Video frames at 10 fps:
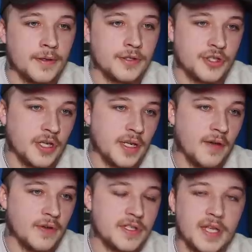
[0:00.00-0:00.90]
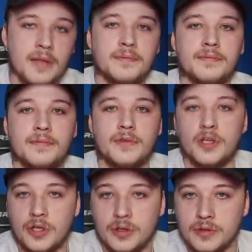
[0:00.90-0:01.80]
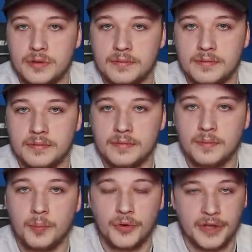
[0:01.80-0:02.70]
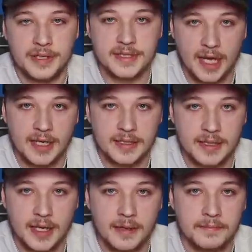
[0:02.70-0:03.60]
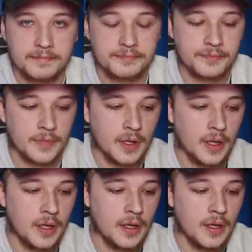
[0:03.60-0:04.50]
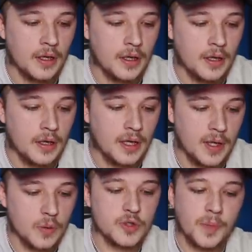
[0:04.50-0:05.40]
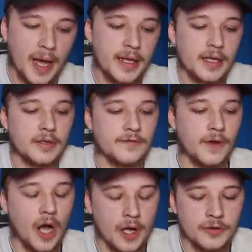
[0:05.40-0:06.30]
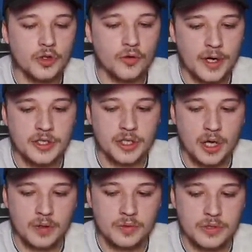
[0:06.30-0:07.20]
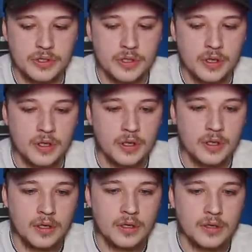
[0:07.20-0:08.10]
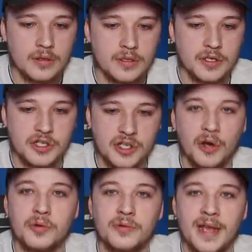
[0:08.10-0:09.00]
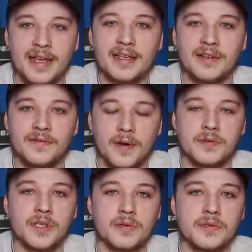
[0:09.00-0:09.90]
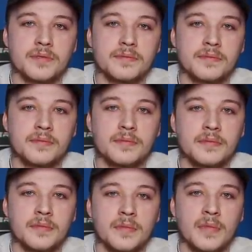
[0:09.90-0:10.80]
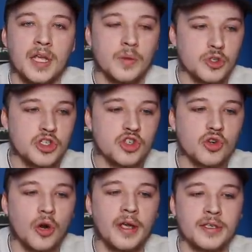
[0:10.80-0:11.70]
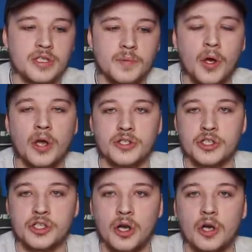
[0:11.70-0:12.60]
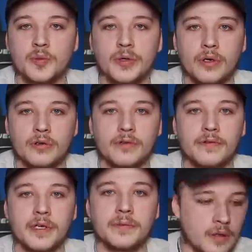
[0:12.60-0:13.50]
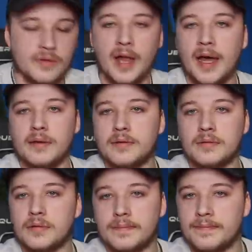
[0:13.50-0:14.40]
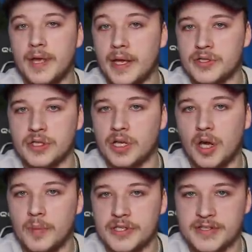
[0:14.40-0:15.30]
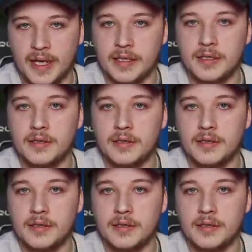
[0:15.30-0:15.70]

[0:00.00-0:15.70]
She never sent the nude, but the intent is there. He was paying for underage girls to show naked photos. He was trying to purchase child pornography. That isn't a mistake.